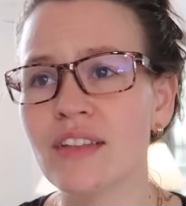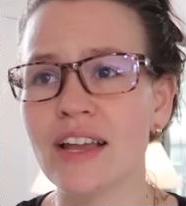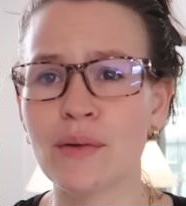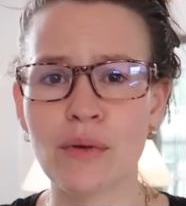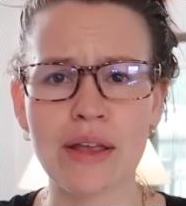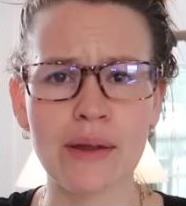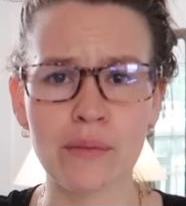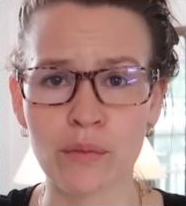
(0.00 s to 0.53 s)
And
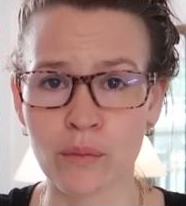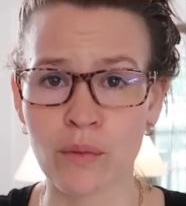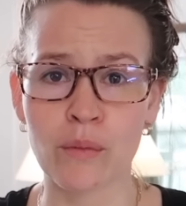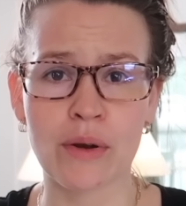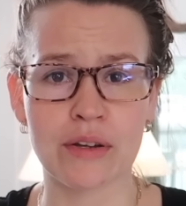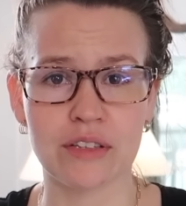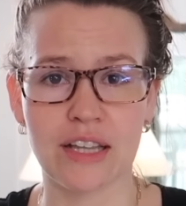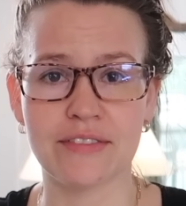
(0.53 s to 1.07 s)
we, when
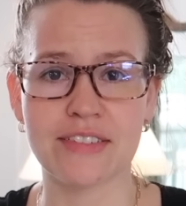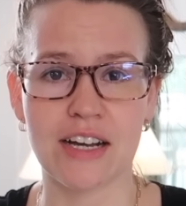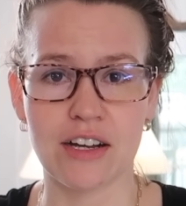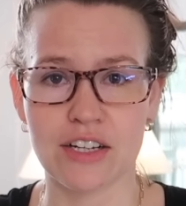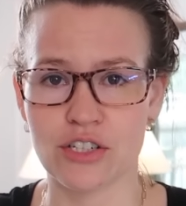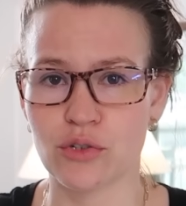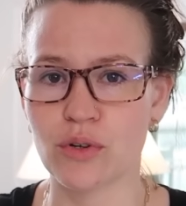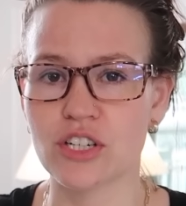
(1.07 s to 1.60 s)
we lived
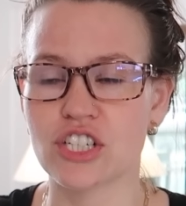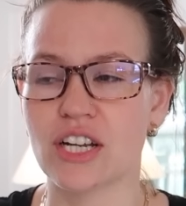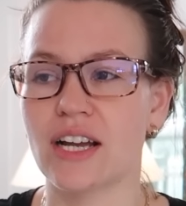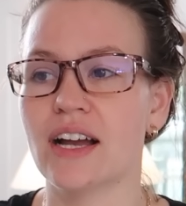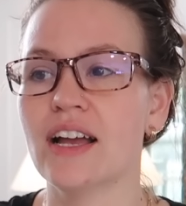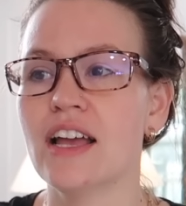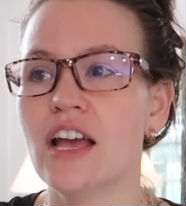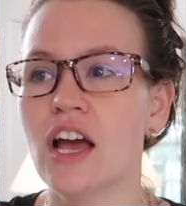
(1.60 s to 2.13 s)
out in
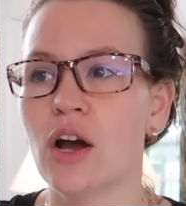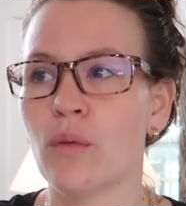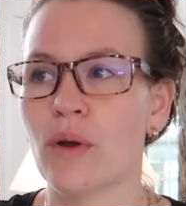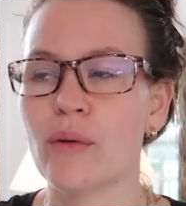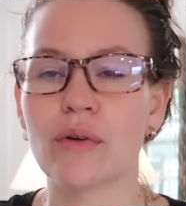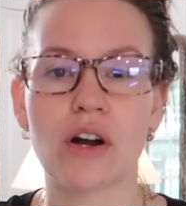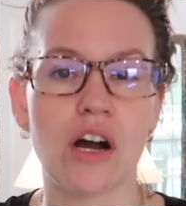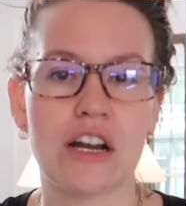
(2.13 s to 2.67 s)
Georgia,
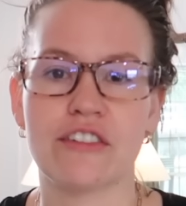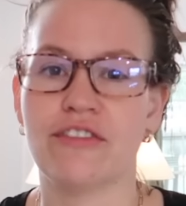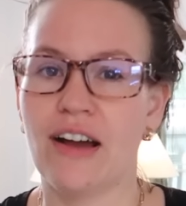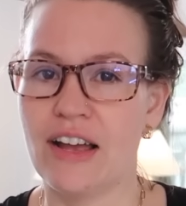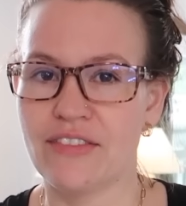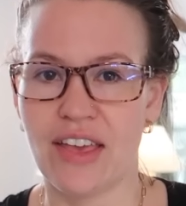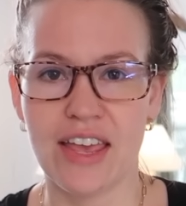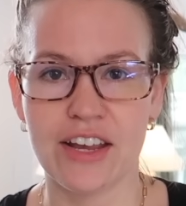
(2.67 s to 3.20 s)
we were on
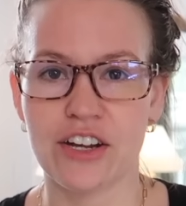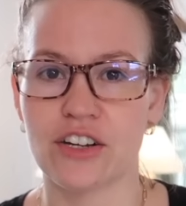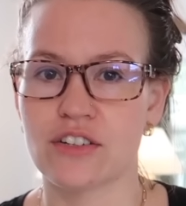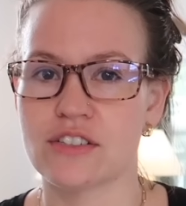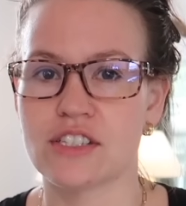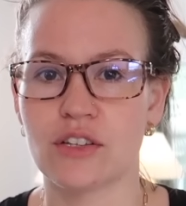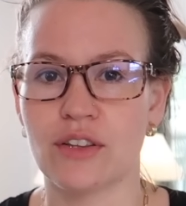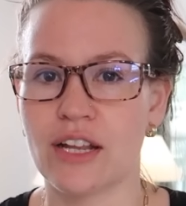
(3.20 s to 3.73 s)
five
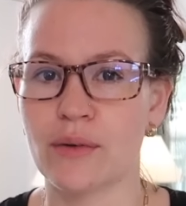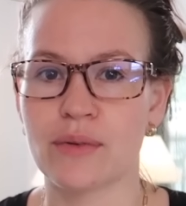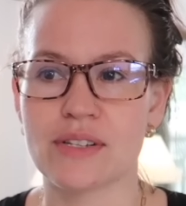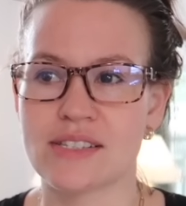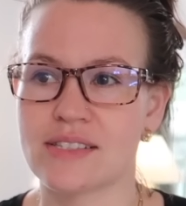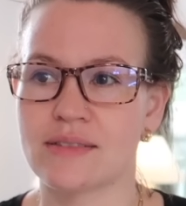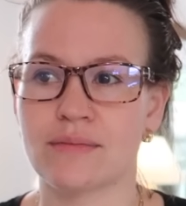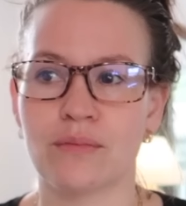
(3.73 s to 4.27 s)
acres. So there
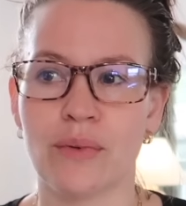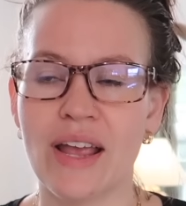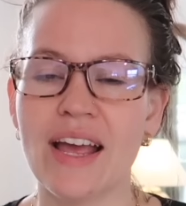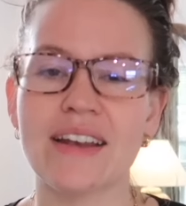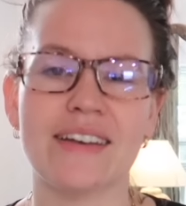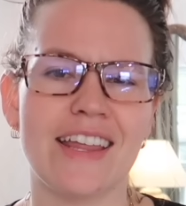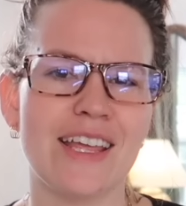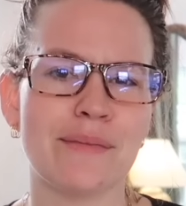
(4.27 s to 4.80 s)
was, we
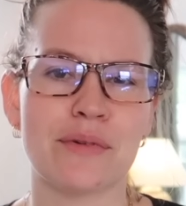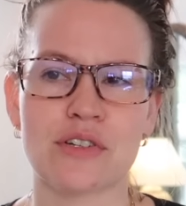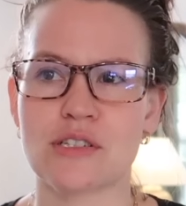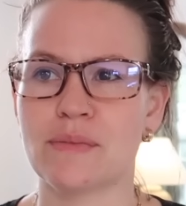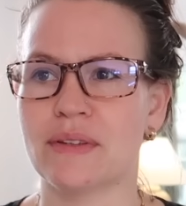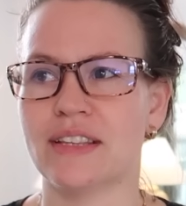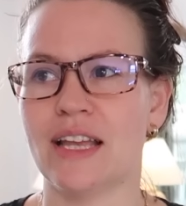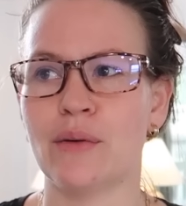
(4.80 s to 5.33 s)
had neighbors,
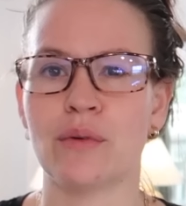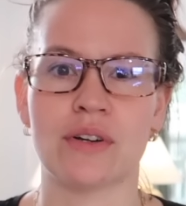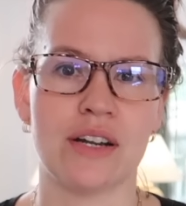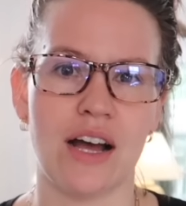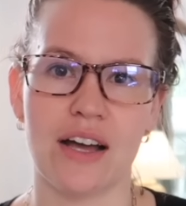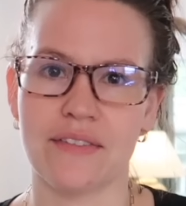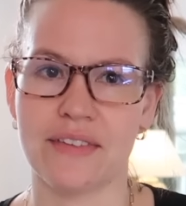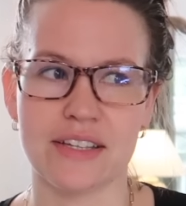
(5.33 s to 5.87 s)
but they were
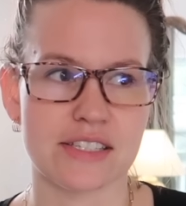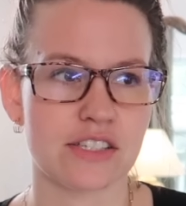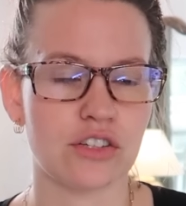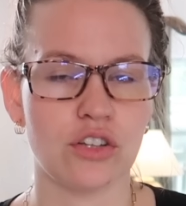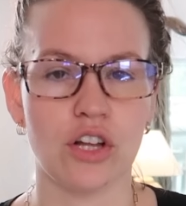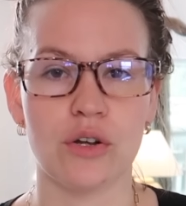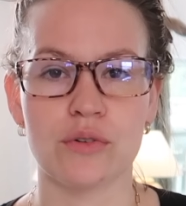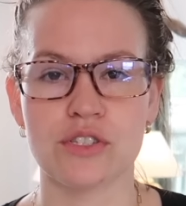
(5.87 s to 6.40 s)
not this
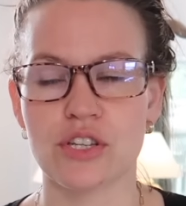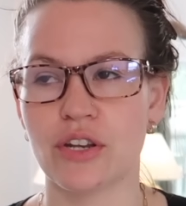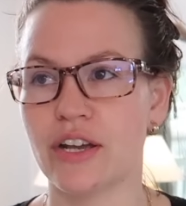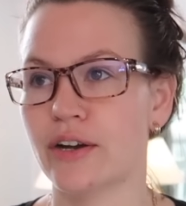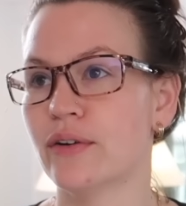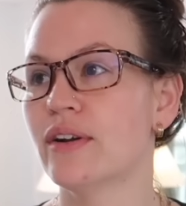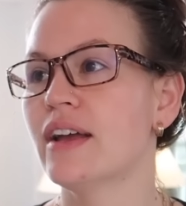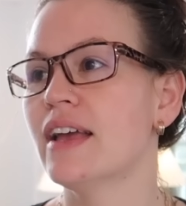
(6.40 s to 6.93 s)
close, you
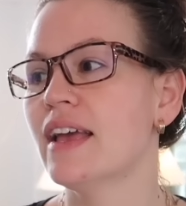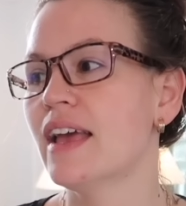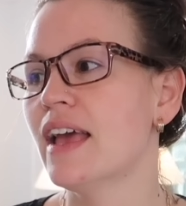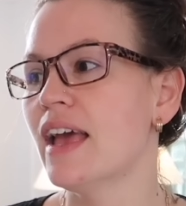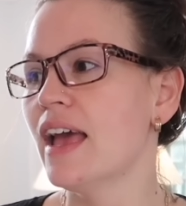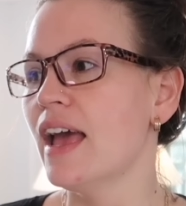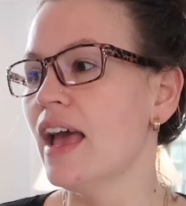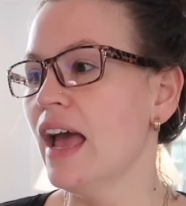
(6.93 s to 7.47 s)
know?
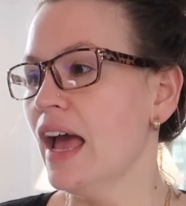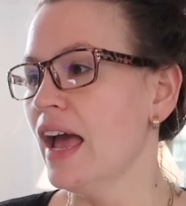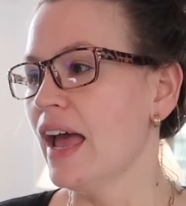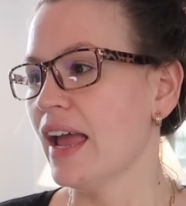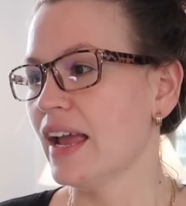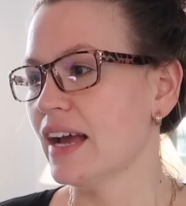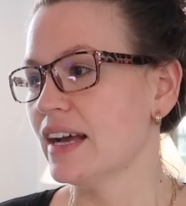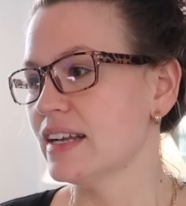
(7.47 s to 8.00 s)

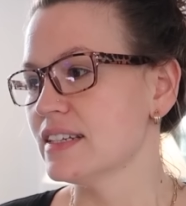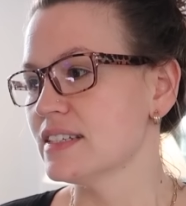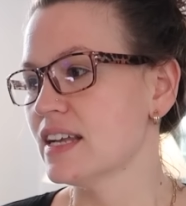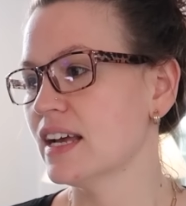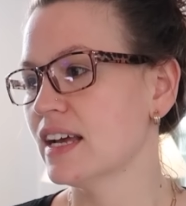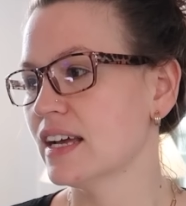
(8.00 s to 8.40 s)
And